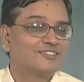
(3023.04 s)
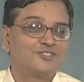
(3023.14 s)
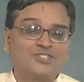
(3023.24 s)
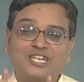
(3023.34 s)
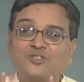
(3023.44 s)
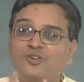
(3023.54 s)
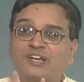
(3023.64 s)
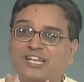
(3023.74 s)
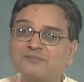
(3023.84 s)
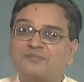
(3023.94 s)
So, that is how
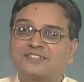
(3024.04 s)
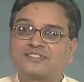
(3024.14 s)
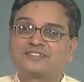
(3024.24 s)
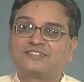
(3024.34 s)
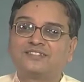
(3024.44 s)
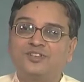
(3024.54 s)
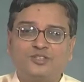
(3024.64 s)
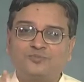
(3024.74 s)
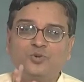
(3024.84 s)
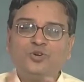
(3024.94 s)
it comes. It
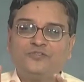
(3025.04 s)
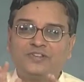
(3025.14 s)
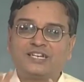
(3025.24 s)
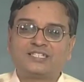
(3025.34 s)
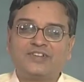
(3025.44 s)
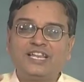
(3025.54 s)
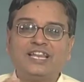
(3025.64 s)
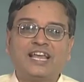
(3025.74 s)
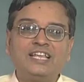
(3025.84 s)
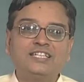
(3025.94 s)
is beautiful, it is a very
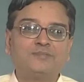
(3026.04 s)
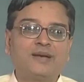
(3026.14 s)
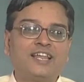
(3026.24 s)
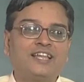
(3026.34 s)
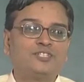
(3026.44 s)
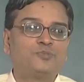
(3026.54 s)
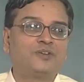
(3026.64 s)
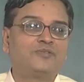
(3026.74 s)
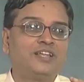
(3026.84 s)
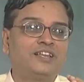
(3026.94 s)
nice marriage
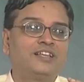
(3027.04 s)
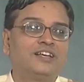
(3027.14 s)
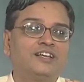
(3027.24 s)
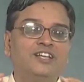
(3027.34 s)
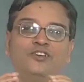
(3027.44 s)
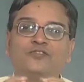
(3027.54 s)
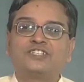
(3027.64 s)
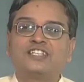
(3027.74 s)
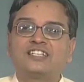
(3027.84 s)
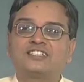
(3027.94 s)
between
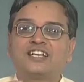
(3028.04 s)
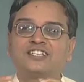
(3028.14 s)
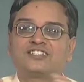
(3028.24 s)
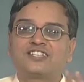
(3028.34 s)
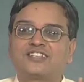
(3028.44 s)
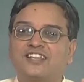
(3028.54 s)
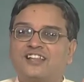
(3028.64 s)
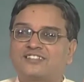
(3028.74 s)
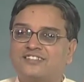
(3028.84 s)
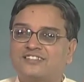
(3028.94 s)
physics and stress
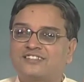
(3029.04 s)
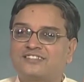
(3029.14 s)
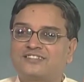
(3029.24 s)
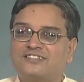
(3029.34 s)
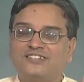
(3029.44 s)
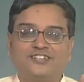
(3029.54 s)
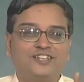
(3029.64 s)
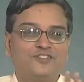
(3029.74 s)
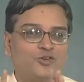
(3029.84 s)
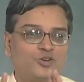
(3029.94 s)
analysis.
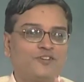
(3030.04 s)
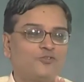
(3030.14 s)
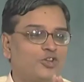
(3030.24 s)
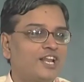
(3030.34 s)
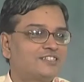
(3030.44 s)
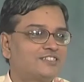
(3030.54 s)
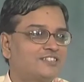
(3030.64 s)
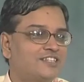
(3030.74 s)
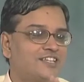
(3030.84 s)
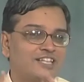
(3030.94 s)
If you look at
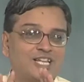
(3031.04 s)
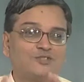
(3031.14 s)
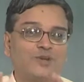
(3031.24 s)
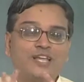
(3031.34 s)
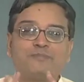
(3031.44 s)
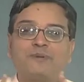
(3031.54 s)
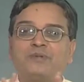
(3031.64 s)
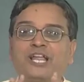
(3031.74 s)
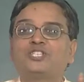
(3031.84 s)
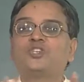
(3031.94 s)
photoelasticity, that is why
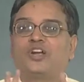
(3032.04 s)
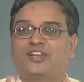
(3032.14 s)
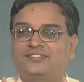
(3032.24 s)
people enjoy.